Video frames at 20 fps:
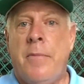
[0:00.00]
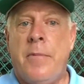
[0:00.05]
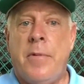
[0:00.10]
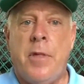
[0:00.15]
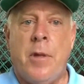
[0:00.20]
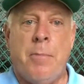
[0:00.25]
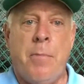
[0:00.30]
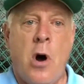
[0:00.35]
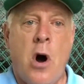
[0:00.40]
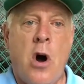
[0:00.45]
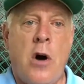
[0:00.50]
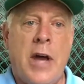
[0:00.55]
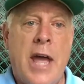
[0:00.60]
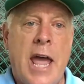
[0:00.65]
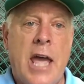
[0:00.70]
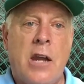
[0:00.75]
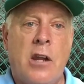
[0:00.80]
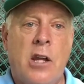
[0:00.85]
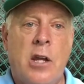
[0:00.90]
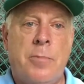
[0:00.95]
the ball
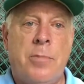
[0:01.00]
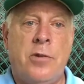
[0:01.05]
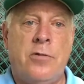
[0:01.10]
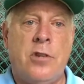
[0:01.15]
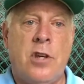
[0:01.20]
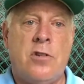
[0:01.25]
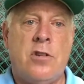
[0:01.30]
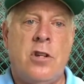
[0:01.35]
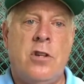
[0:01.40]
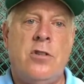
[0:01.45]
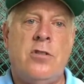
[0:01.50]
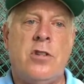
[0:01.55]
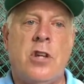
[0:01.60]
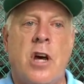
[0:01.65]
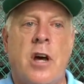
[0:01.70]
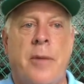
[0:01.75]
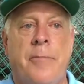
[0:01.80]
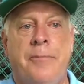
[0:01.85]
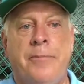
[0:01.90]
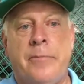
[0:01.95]
handling positions,
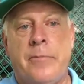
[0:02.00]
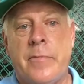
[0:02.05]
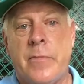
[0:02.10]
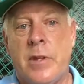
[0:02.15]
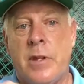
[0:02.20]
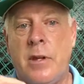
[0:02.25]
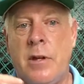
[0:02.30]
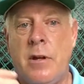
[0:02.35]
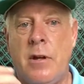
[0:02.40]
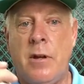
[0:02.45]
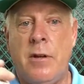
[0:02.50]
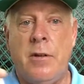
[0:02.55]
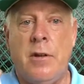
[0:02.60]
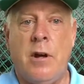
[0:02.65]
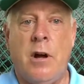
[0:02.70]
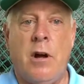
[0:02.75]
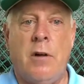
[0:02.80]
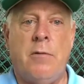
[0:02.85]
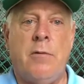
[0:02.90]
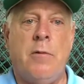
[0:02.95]
are
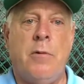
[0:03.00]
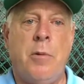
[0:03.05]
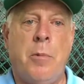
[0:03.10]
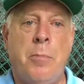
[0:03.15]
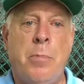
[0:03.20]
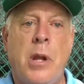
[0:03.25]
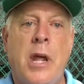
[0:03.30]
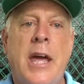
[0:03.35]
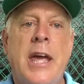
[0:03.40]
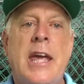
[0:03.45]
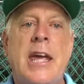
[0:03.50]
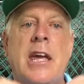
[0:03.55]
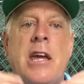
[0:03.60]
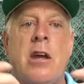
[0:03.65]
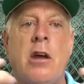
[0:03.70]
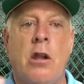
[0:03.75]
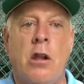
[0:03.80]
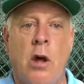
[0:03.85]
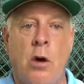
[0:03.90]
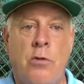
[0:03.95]
the playing
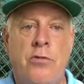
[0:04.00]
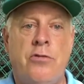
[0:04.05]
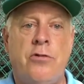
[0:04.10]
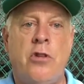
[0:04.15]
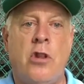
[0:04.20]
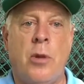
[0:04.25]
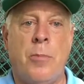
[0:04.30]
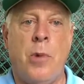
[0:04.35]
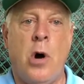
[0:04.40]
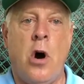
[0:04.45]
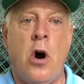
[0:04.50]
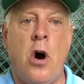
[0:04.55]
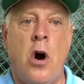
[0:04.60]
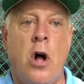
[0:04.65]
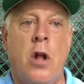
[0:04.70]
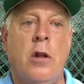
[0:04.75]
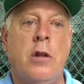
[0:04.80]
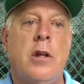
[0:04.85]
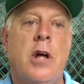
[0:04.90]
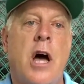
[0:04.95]
close to the
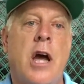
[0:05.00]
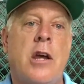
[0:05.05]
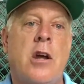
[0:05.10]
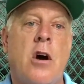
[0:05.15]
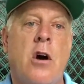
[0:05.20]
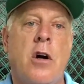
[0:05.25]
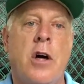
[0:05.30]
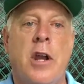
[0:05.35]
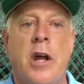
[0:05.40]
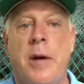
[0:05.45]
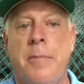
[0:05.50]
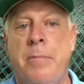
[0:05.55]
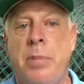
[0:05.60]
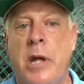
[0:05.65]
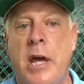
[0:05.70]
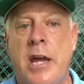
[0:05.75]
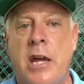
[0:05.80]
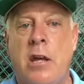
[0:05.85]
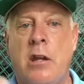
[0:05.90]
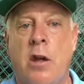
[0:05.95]
ball. I call it
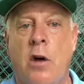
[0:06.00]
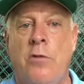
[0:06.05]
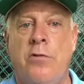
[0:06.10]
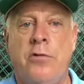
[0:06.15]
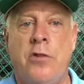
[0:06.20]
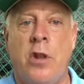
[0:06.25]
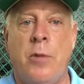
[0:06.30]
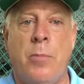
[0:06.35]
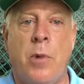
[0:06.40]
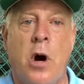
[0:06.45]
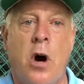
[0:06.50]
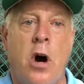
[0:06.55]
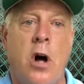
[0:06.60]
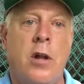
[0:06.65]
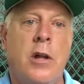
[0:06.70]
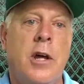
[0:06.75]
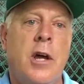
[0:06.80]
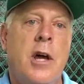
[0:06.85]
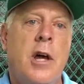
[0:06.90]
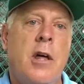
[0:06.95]
playing close to the
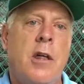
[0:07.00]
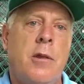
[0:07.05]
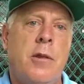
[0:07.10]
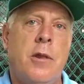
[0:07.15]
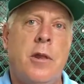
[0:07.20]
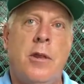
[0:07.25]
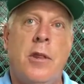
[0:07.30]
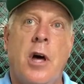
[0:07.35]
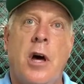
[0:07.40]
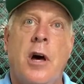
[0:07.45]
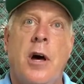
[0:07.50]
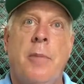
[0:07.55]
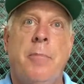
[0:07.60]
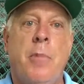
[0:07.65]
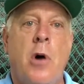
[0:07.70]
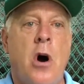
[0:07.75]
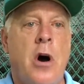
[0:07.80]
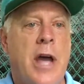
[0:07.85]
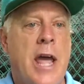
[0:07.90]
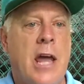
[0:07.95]
ball. The
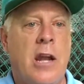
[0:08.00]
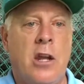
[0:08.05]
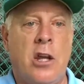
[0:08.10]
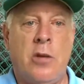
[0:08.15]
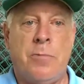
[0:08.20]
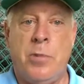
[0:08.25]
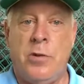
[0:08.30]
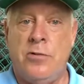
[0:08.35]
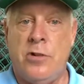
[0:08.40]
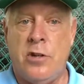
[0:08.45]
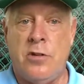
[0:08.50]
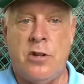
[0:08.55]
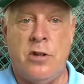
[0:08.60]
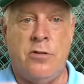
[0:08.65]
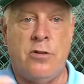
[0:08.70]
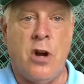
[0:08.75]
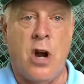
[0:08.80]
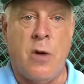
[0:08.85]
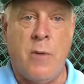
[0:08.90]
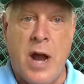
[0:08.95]
ball handling
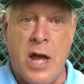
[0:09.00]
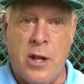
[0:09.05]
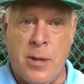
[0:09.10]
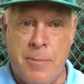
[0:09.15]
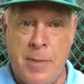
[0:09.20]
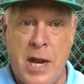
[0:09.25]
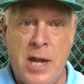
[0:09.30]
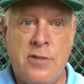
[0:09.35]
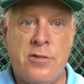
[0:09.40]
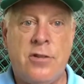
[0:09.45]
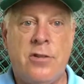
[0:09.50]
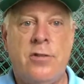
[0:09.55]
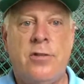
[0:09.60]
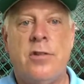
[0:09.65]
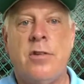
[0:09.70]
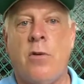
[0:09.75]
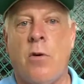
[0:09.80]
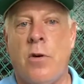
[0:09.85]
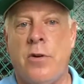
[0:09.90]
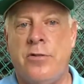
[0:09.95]
positions are around the bases.
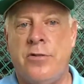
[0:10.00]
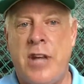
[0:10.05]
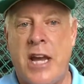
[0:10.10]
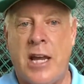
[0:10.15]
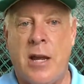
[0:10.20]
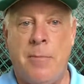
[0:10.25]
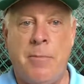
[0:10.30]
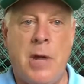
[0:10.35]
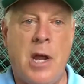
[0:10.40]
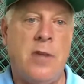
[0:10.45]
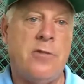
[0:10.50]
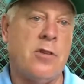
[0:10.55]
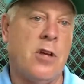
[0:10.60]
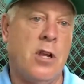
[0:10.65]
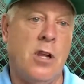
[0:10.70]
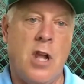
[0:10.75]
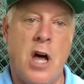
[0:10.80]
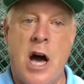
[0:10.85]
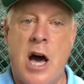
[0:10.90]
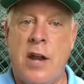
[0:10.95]
Of course, second base, a
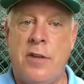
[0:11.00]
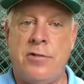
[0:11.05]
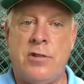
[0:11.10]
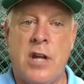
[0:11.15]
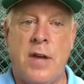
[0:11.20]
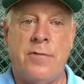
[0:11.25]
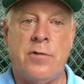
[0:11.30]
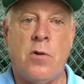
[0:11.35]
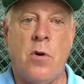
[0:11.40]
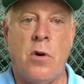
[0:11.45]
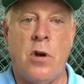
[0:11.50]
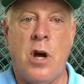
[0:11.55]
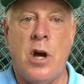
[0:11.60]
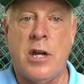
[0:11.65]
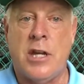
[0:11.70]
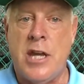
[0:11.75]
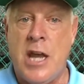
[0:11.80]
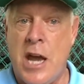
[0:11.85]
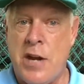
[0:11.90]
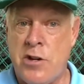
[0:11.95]
lot of stuff's going on.
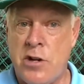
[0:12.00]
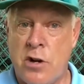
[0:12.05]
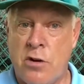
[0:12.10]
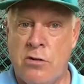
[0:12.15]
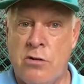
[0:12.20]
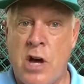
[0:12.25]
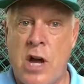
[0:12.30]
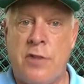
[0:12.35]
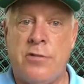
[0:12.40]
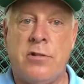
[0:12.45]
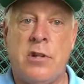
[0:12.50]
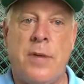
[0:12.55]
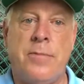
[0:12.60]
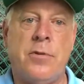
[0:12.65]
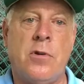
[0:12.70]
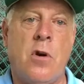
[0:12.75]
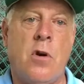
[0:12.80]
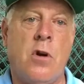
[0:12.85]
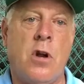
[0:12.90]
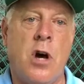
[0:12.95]
Catcher, a lot of stuff's
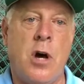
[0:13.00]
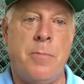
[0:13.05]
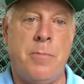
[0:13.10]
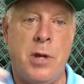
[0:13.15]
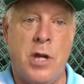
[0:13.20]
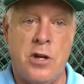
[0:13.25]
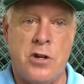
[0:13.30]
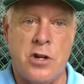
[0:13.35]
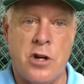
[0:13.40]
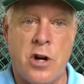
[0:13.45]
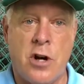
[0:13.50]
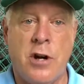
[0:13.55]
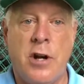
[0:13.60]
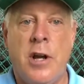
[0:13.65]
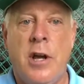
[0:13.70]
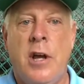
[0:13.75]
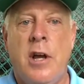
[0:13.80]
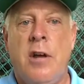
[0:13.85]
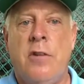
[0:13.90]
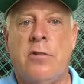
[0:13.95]
going on. Pitcher.
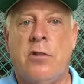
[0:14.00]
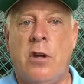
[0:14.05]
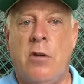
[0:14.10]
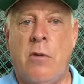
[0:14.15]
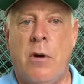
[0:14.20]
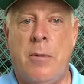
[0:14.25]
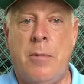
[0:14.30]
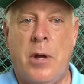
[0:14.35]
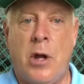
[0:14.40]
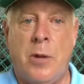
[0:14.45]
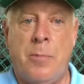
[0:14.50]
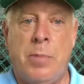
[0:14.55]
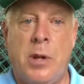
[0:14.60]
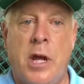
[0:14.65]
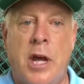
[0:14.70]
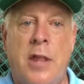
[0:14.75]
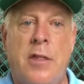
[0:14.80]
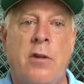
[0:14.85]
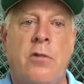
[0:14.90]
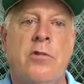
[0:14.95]
So you want to be able to
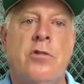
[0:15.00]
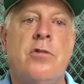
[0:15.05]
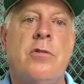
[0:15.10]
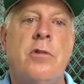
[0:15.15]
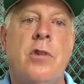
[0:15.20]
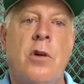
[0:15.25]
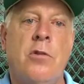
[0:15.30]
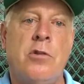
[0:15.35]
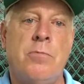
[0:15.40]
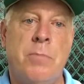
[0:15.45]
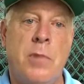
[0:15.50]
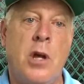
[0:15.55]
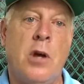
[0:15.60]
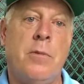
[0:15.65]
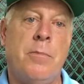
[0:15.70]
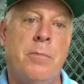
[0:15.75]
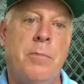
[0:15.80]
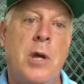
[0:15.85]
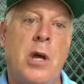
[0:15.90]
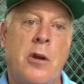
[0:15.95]
play be
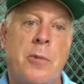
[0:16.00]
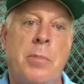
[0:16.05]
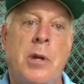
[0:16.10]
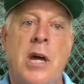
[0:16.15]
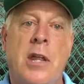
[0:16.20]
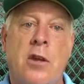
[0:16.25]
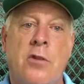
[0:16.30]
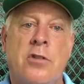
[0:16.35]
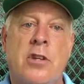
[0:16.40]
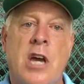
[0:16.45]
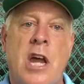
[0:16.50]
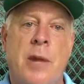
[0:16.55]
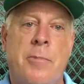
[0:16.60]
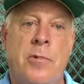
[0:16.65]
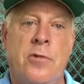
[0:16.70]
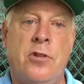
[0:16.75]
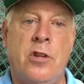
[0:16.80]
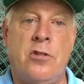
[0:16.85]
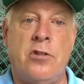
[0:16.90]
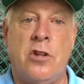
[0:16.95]
able to play those kind of
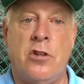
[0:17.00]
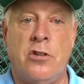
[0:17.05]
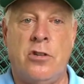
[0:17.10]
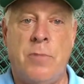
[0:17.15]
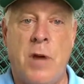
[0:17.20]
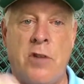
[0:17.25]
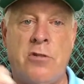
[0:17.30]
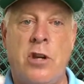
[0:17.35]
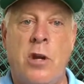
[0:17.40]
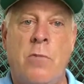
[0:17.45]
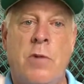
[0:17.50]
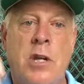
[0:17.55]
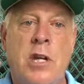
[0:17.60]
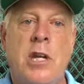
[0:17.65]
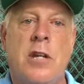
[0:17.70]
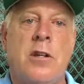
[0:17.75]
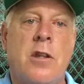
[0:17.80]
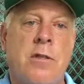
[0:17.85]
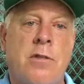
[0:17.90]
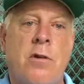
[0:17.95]
positions, especially when you
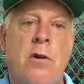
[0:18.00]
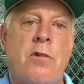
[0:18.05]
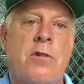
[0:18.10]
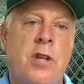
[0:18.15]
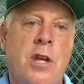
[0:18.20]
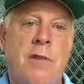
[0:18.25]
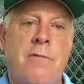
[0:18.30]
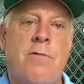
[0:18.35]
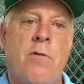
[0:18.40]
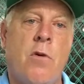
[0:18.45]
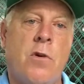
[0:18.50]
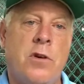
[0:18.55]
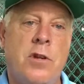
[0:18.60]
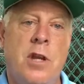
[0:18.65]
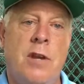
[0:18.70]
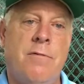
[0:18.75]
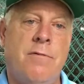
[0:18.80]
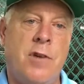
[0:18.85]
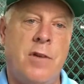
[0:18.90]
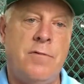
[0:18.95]
get to 13,
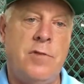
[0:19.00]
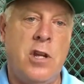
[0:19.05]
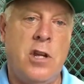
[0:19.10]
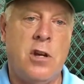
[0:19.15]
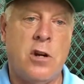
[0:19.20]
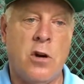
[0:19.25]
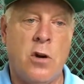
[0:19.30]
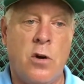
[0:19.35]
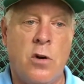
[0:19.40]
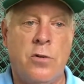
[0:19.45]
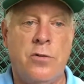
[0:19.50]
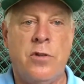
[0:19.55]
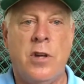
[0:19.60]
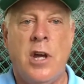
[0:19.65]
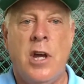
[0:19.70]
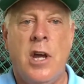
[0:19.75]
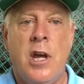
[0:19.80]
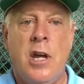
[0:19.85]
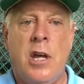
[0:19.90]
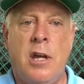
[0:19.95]
14, 15-year-olds.
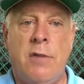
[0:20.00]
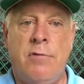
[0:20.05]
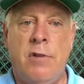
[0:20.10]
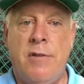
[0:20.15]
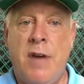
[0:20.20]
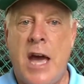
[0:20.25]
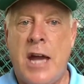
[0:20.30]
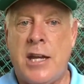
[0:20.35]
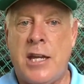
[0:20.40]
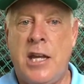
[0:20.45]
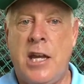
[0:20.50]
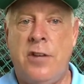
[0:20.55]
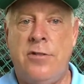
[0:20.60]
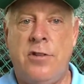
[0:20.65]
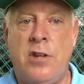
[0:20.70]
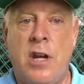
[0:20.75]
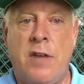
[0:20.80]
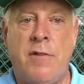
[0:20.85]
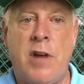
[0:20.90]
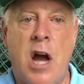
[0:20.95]
If you've had kids
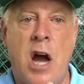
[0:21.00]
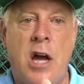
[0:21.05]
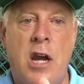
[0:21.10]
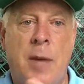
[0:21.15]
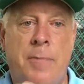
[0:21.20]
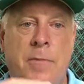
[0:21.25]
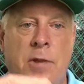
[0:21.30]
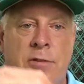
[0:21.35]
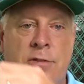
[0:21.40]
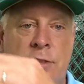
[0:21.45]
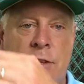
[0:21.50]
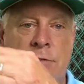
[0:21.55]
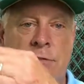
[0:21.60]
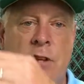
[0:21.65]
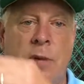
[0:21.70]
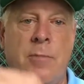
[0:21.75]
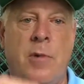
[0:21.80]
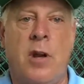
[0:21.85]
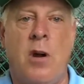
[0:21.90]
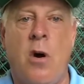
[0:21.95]
that have gone up the
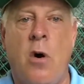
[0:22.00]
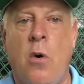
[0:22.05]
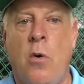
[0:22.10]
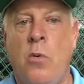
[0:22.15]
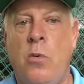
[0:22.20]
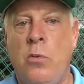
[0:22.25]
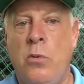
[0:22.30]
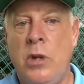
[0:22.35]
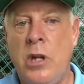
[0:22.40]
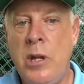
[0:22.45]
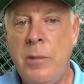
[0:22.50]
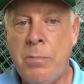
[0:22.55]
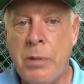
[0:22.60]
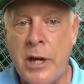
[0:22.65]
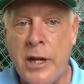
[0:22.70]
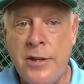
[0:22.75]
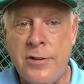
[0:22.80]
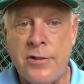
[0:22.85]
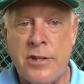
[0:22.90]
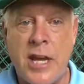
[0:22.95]
system and only
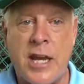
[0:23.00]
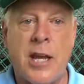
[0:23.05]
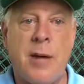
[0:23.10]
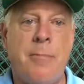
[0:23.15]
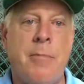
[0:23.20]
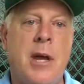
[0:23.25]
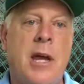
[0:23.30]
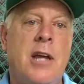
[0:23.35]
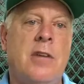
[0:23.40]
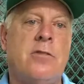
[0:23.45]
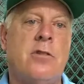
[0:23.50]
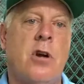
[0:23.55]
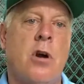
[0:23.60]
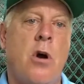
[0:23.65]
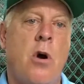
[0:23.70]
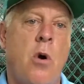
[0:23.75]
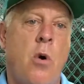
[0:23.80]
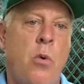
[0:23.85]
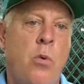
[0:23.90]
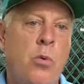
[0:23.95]
played second base or
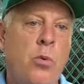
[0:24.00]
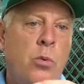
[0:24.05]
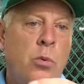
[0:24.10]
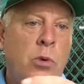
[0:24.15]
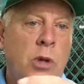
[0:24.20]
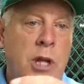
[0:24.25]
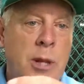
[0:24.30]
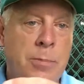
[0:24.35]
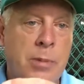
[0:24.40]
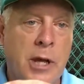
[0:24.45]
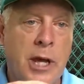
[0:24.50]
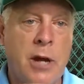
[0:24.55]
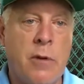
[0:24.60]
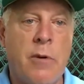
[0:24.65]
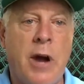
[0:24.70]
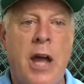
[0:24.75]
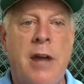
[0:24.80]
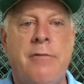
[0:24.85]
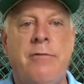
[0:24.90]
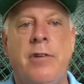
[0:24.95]
only played
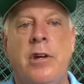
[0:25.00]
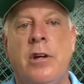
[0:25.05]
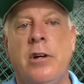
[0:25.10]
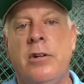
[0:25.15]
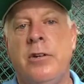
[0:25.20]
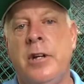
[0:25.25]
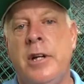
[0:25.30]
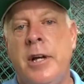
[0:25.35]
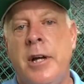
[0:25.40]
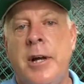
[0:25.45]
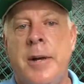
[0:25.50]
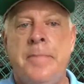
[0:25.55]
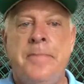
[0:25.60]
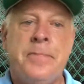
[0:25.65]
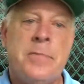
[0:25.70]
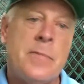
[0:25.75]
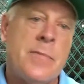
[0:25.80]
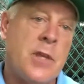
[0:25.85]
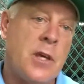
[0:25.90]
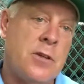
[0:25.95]
right field,
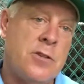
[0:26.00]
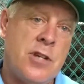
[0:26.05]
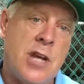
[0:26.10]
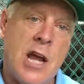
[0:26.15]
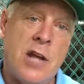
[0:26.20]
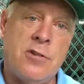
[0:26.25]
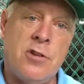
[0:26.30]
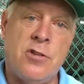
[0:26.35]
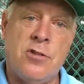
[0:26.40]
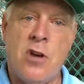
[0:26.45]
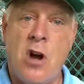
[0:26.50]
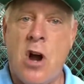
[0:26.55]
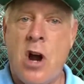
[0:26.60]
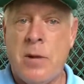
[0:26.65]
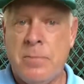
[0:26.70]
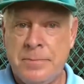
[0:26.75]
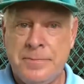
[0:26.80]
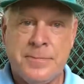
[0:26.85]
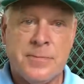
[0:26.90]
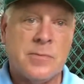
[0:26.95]
the chances are